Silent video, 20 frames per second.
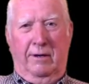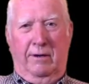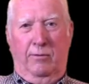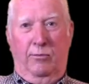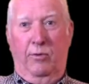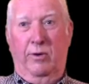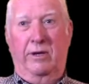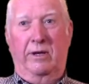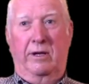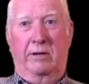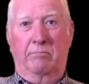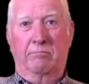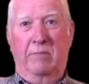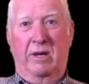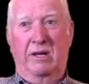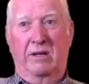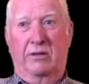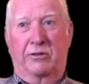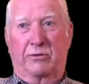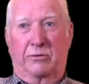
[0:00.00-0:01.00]
read
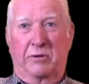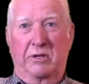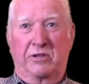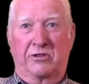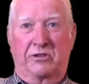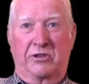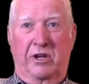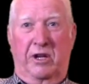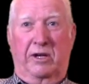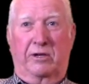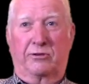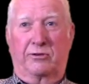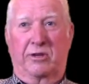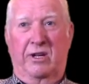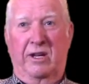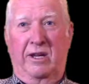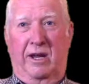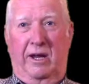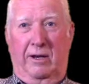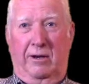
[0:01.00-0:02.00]
me
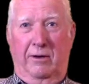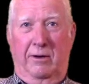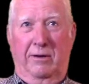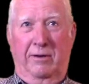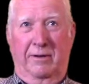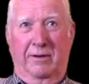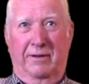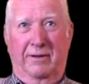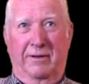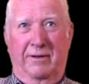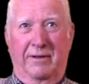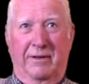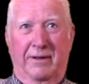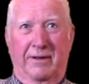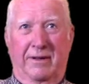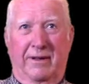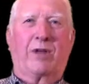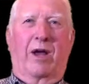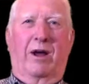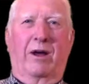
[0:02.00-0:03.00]
3:16.
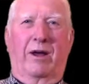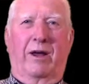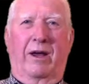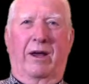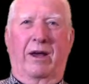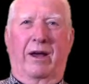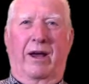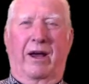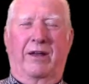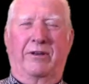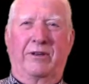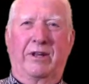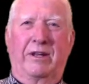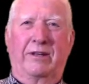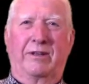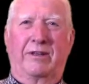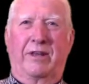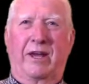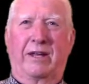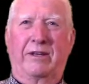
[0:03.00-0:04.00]
I
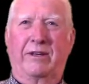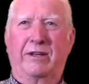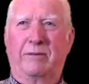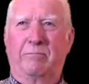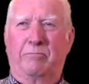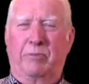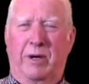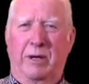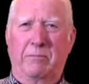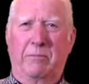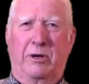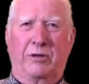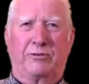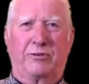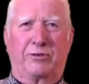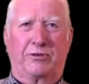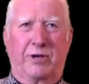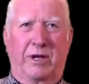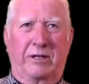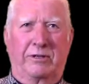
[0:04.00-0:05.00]
didn't pay
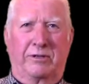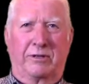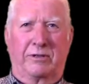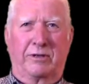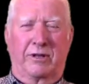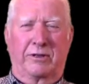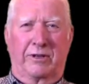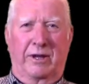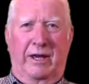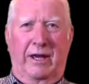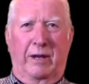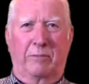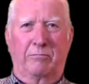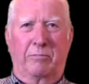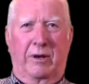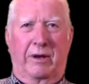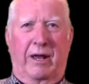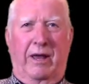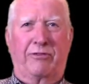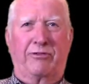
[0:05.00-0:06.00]
much attention to
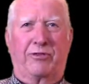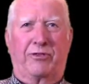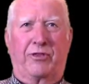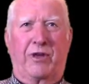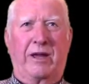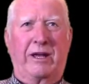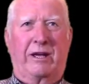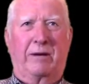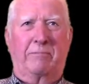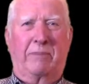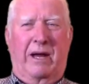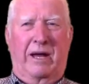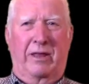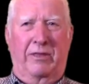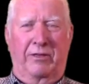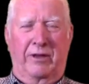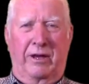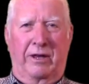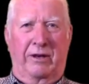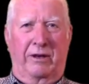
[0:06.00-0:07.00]
that, but I think
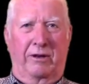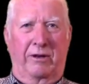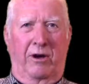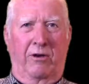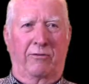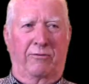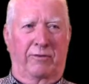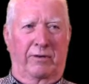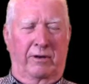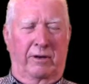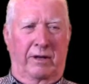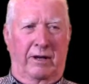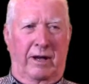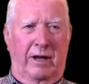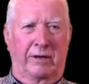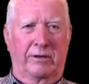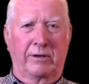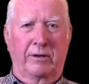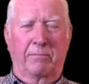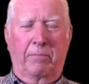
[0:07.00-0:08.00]
about that an awful
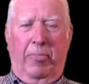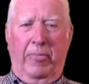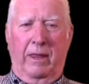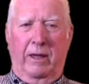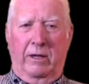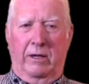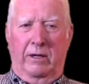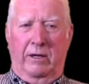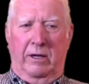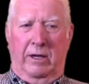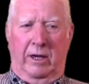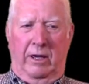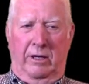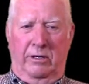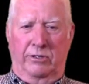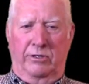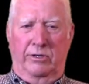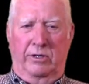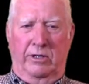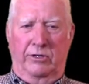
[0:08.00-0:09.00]
lot.
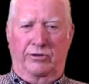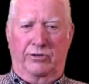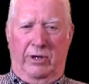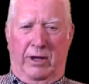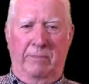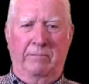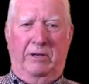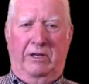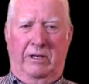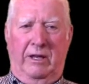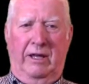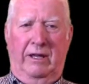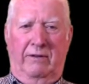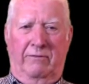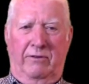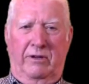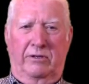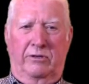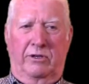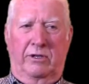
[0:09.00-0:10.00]
And Sammy
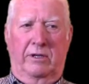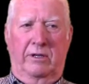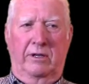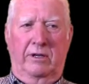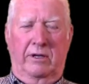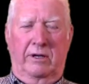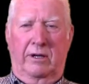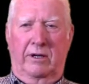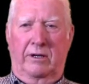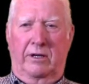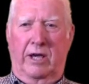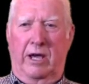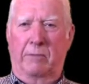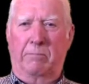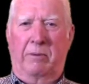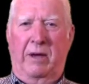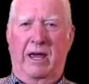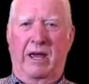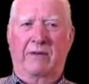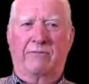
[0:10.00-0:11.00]
David
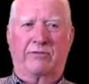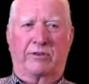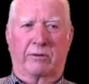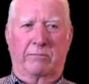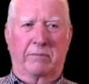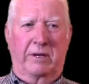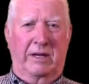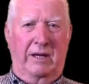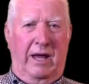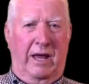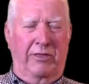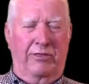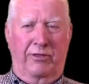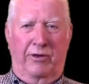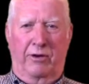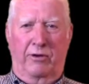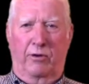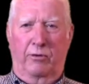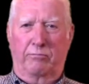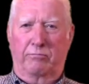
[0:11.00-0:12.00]
kept after me, I
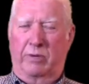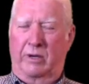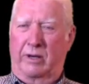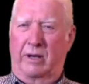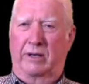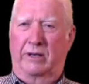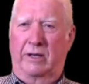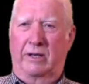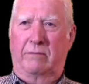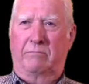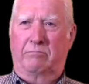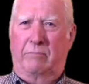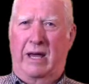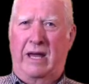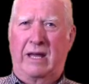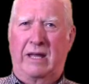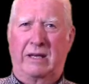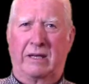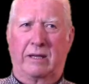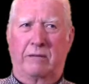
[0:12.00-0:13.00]
thought, but I didn't
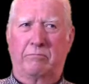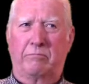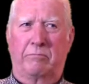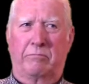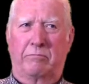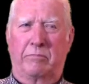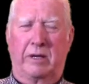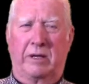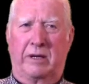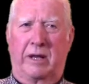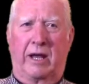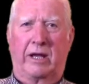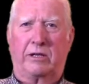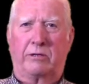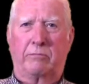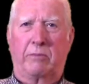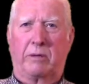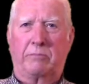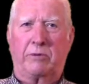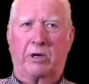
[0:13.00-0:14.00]
mind him being
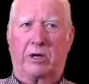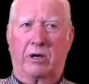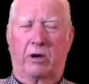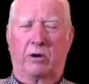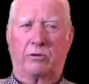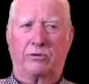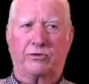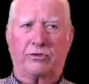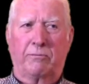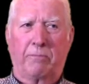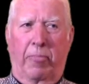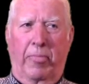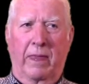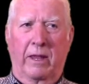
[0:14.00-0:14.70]
after me because